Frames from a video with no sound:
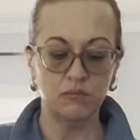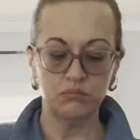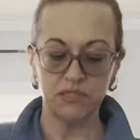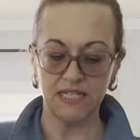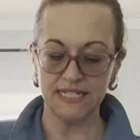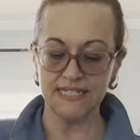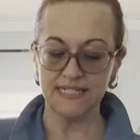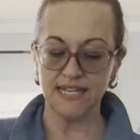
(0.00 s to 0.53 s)

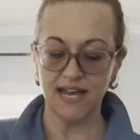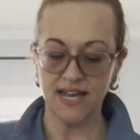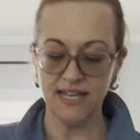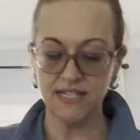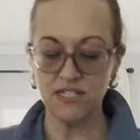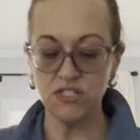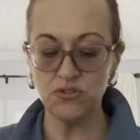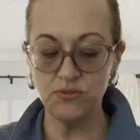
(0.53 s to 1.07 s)
Plus
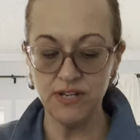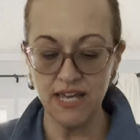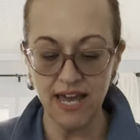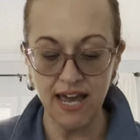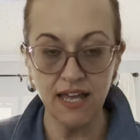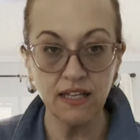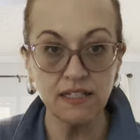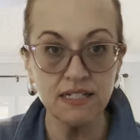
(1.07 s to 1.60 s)
Size
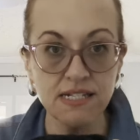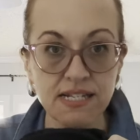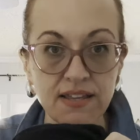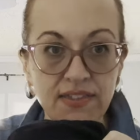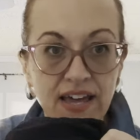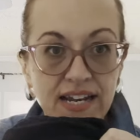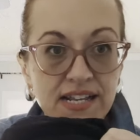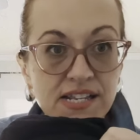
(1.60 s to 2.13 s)
3X,
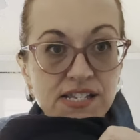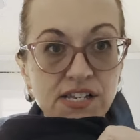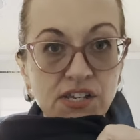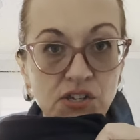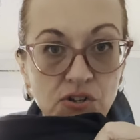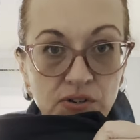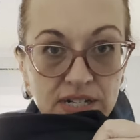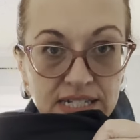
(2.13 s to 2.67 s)
and that is
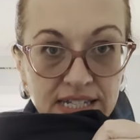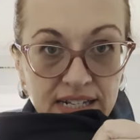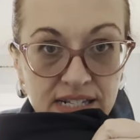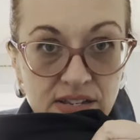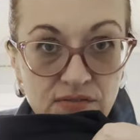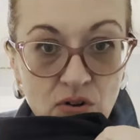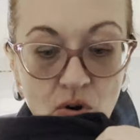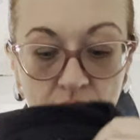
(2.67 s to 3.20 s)

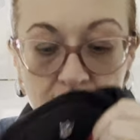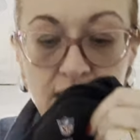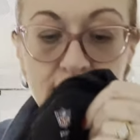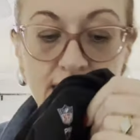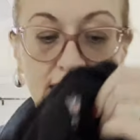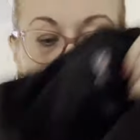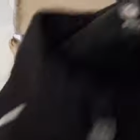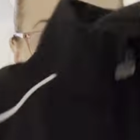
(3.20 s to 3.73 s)
unisex, of
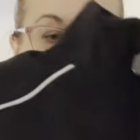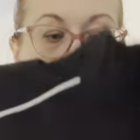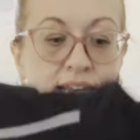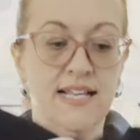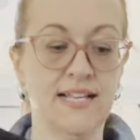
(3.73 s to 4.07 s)
course.